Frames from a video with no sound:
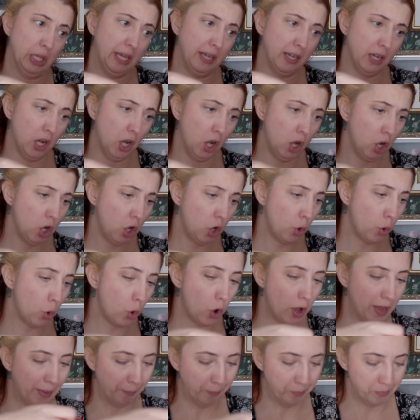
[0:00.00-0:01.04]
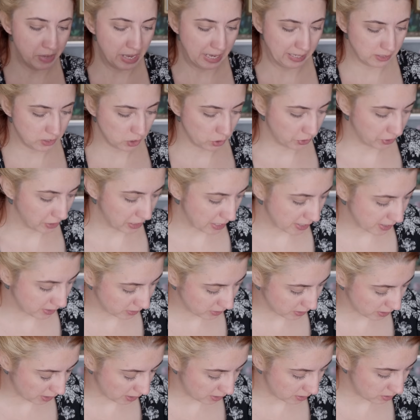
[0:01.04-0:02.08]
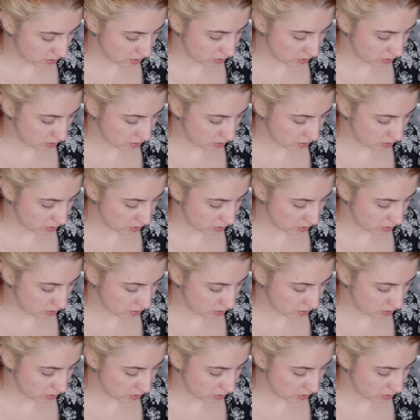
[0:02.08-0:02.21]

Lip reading: like a hot mess on the inside